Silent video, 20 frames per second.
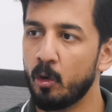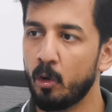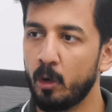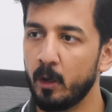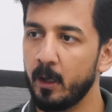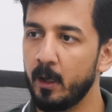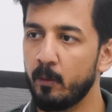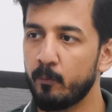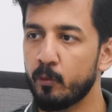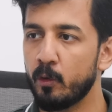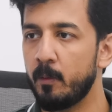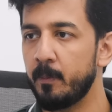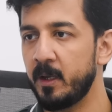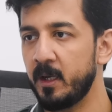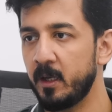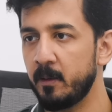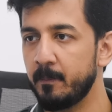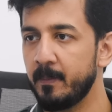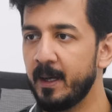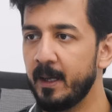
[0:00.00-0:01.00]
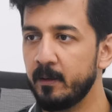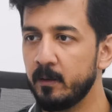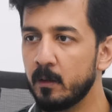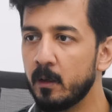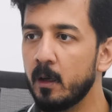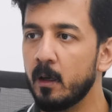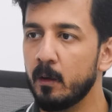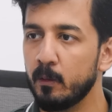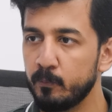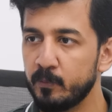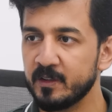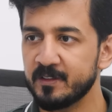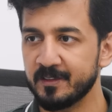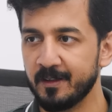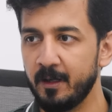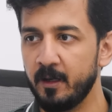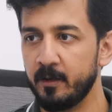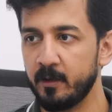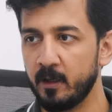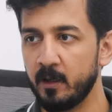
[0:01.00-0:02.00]
oil from an unmanned
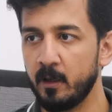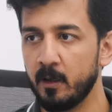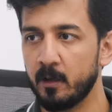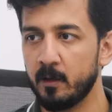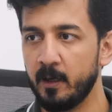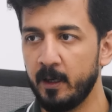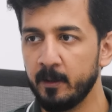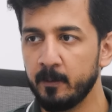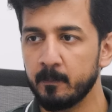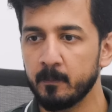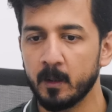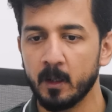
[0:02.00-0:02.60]
facility, right?